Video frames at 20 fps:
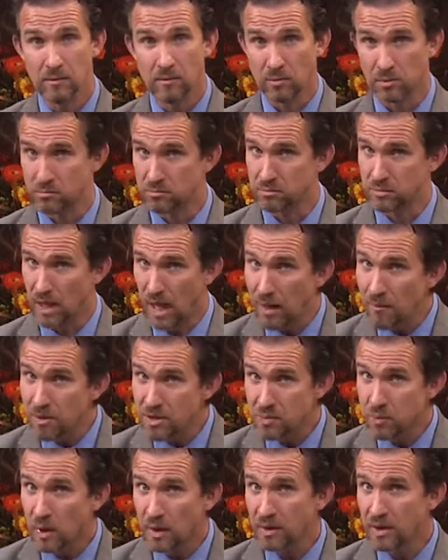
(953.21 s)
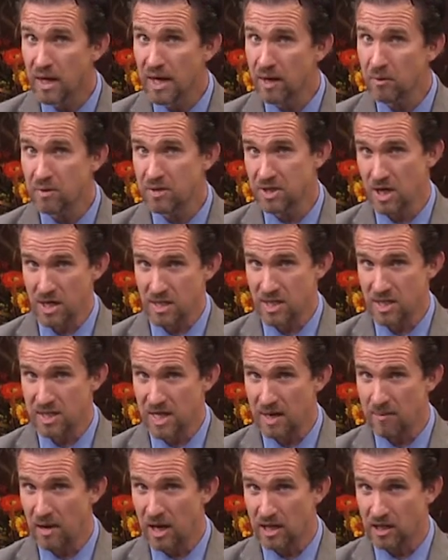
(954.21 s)
Well, Thomas wasn't there when Jesus
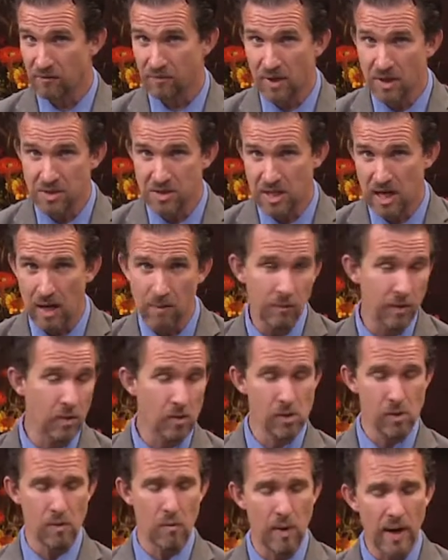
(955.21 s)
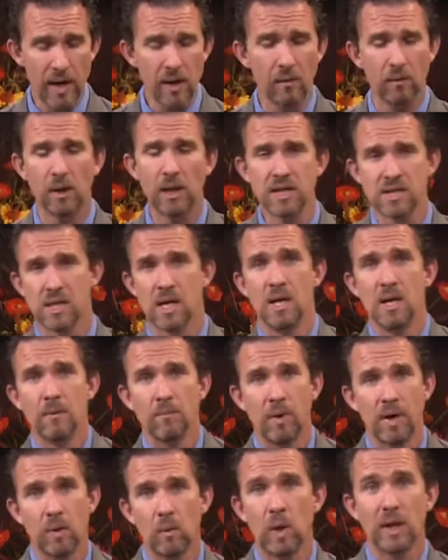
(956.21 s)
came back the first time. We don't know where he was,
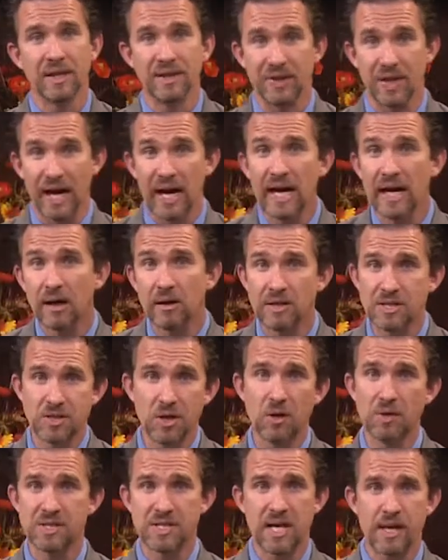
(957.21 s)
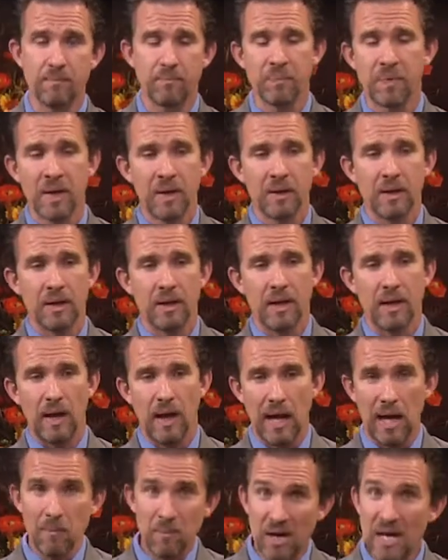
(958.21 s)
but he wasn't there. And so he said,
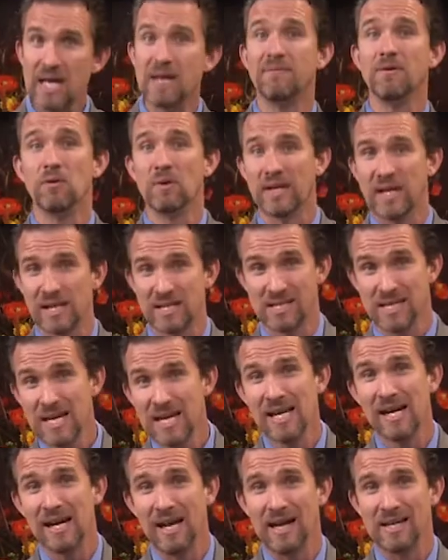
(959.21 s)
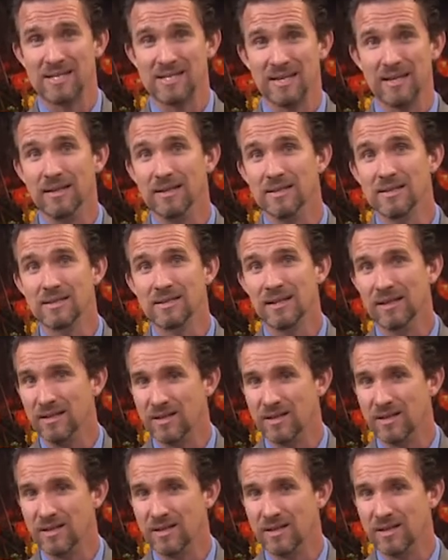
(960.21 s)
I believe it when I see it in essence.